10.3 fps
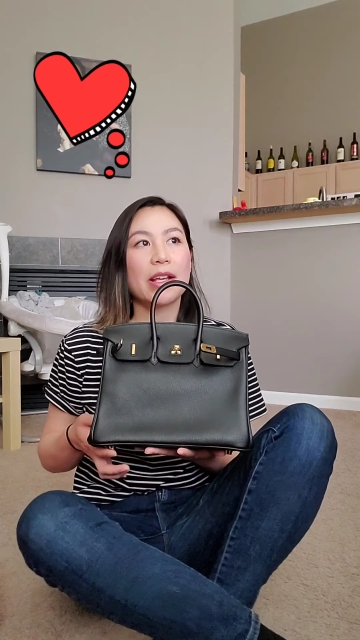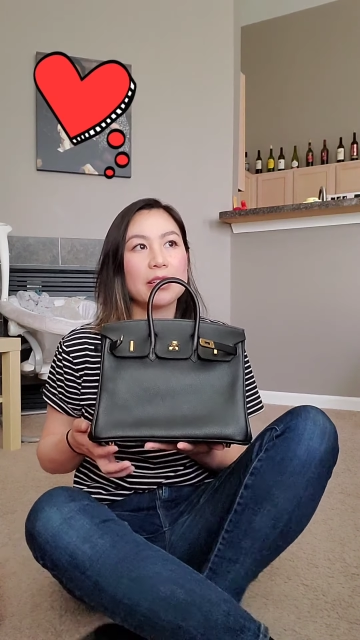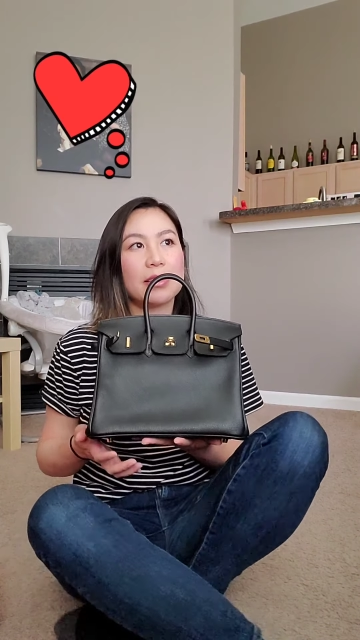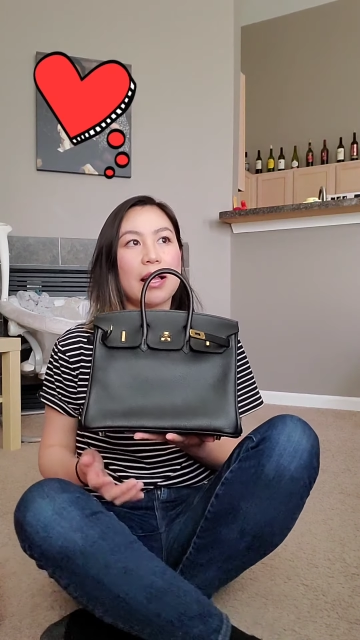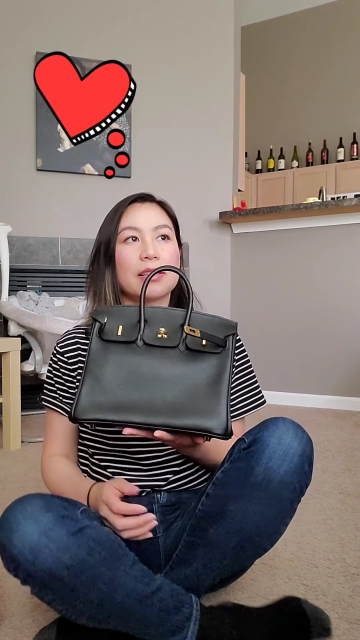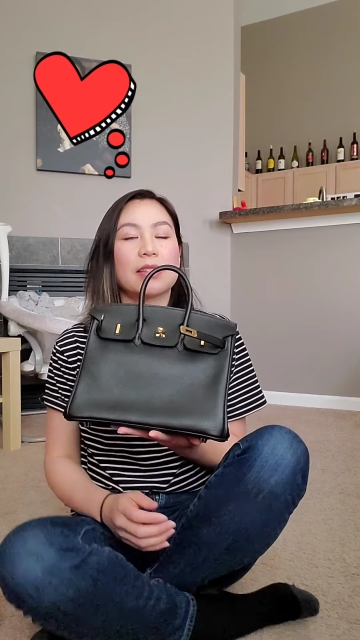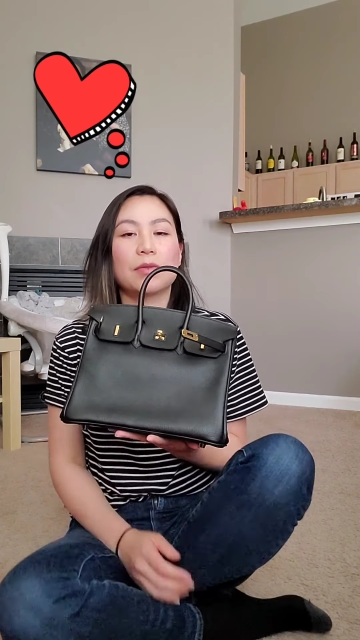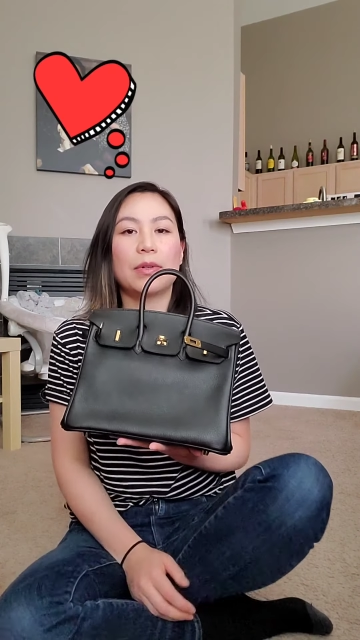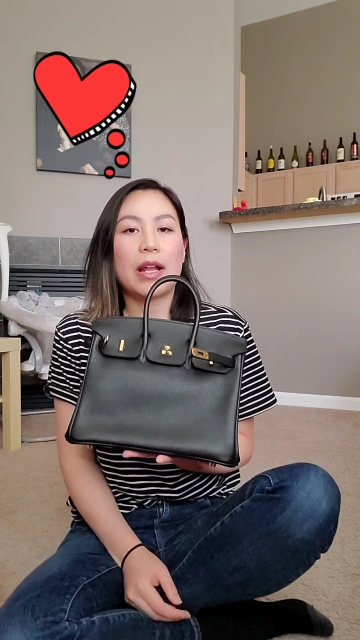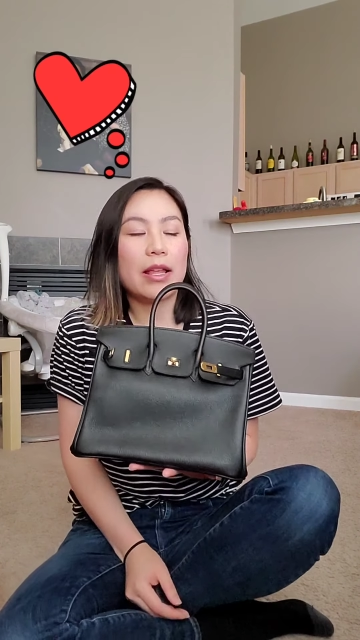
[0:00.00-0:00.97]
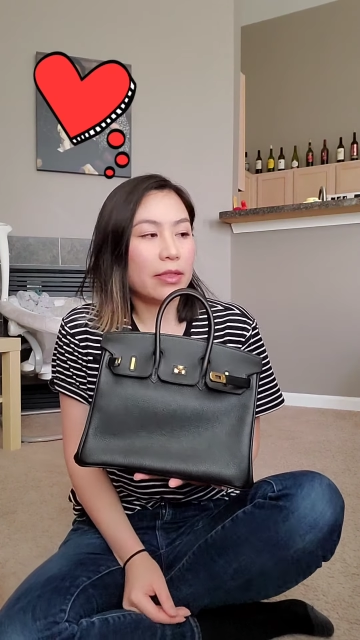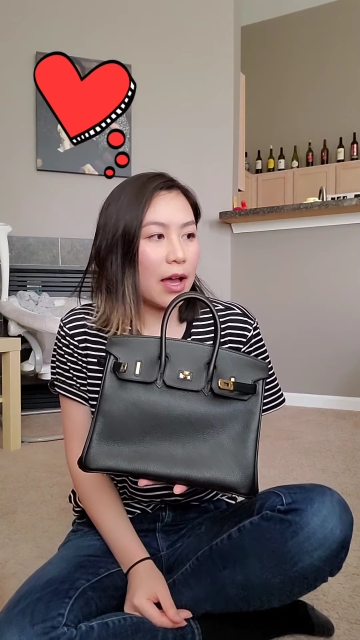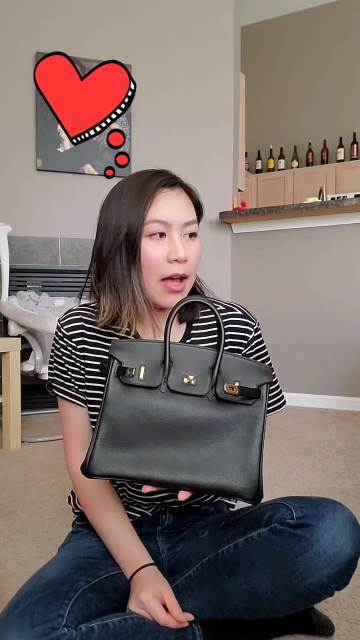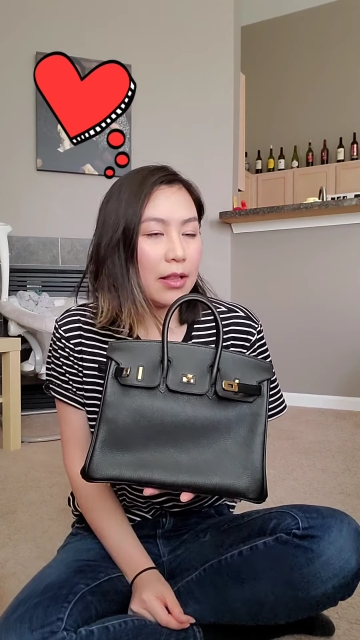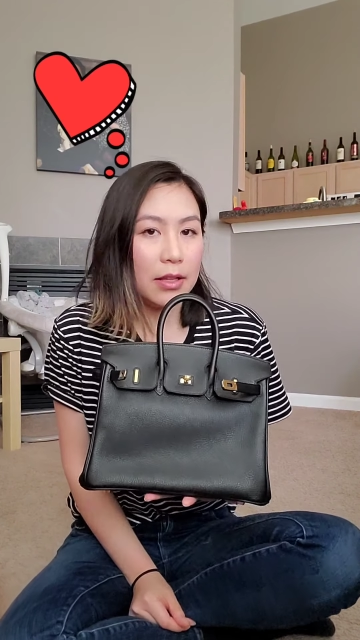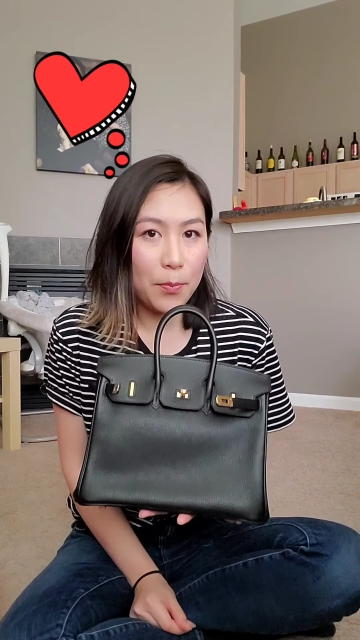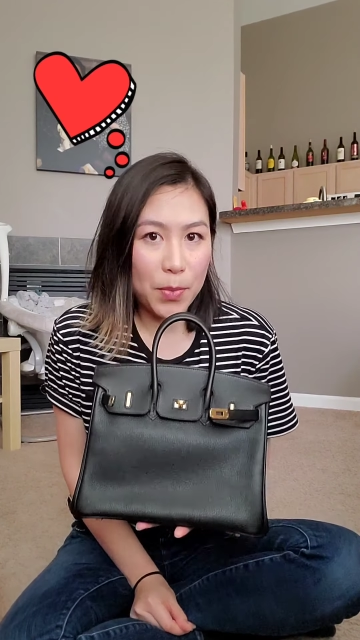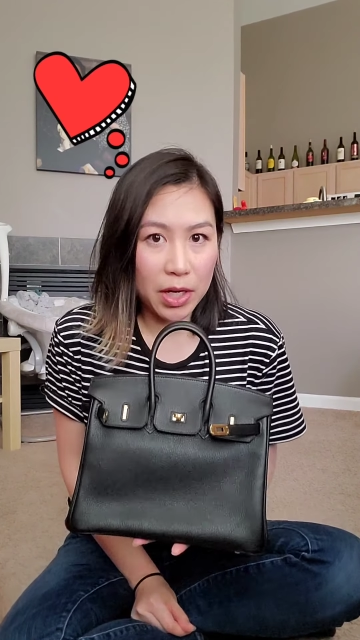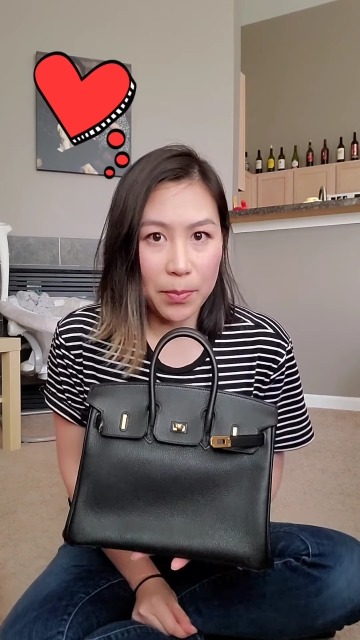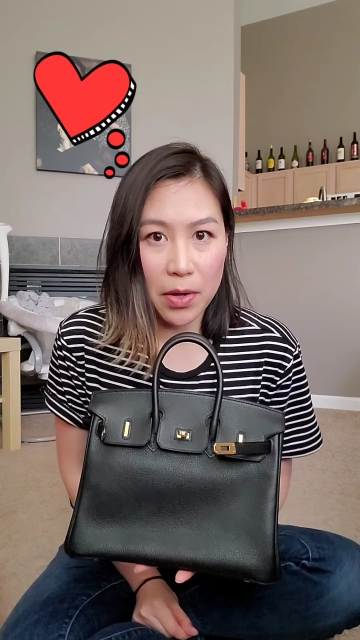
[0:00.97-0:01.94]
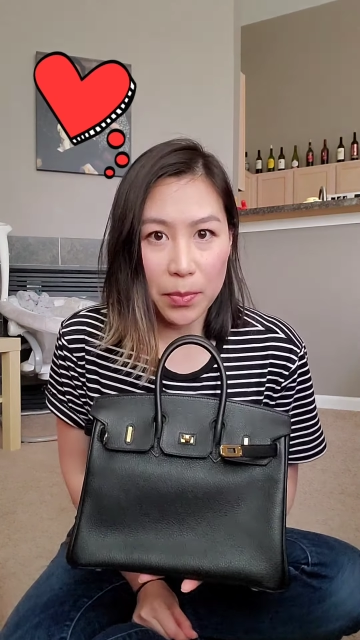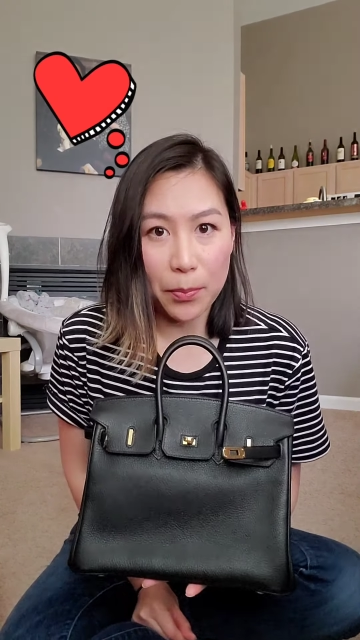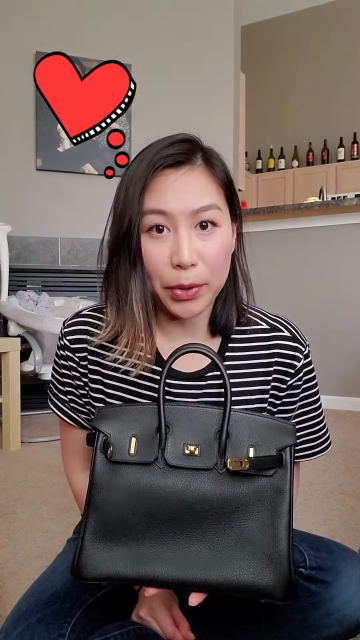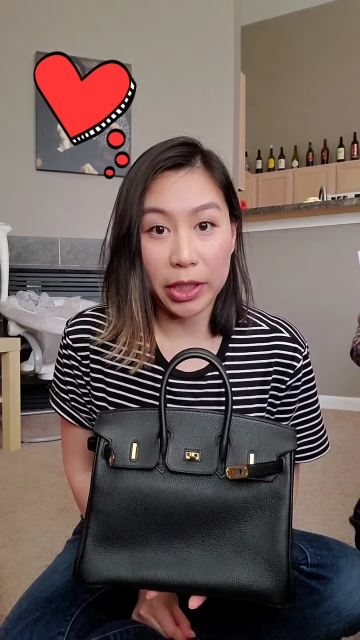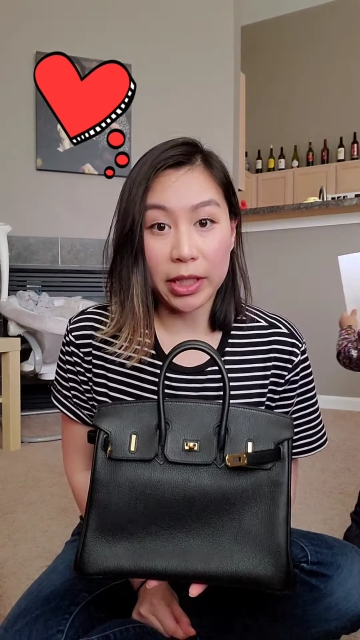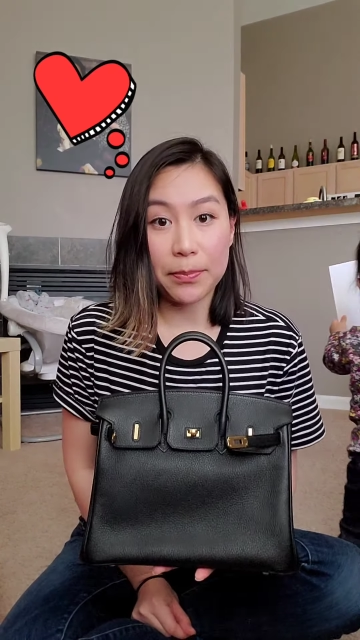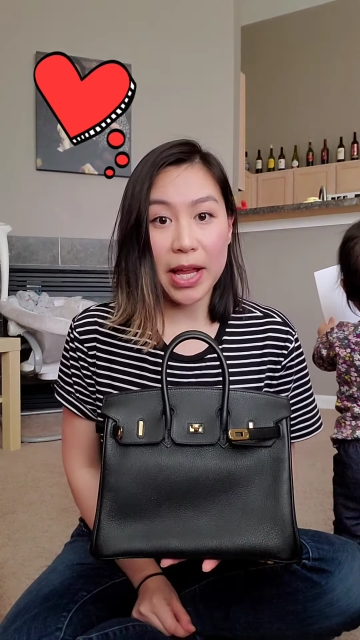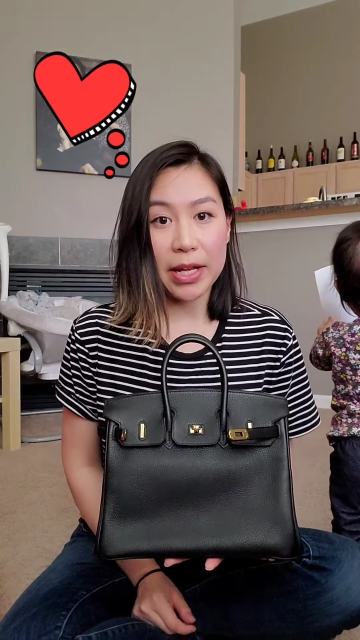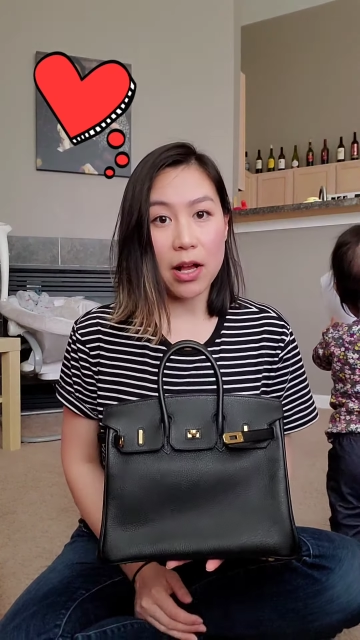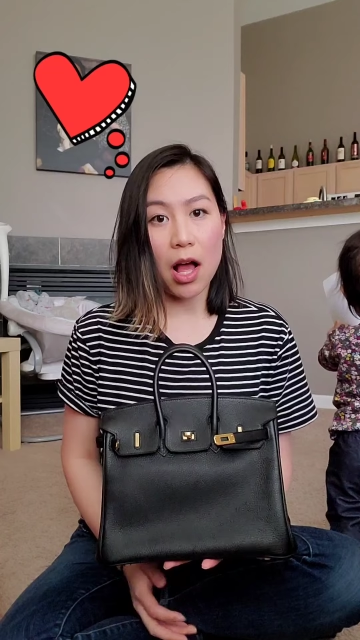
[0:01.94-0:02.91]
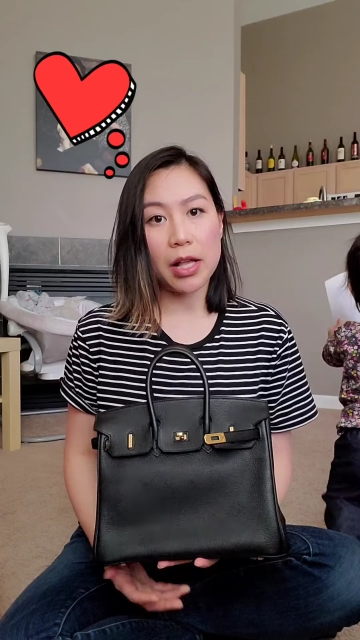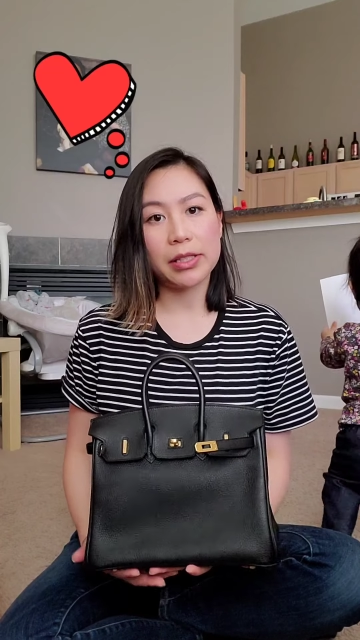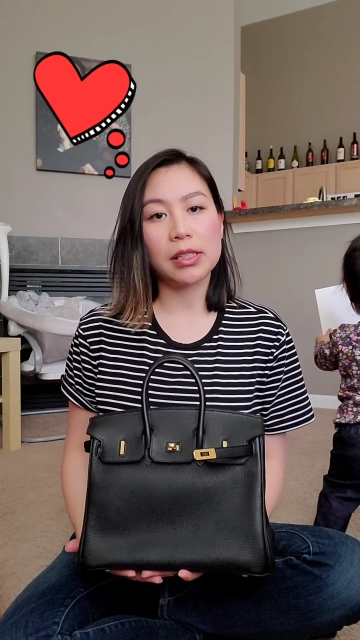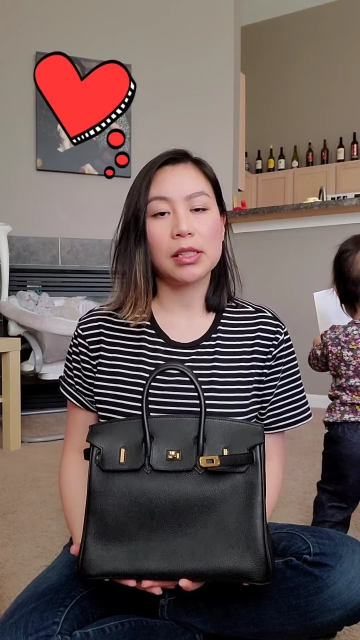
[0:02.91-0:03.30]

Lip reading: because that's what I thought a minimum a Birkin might cost.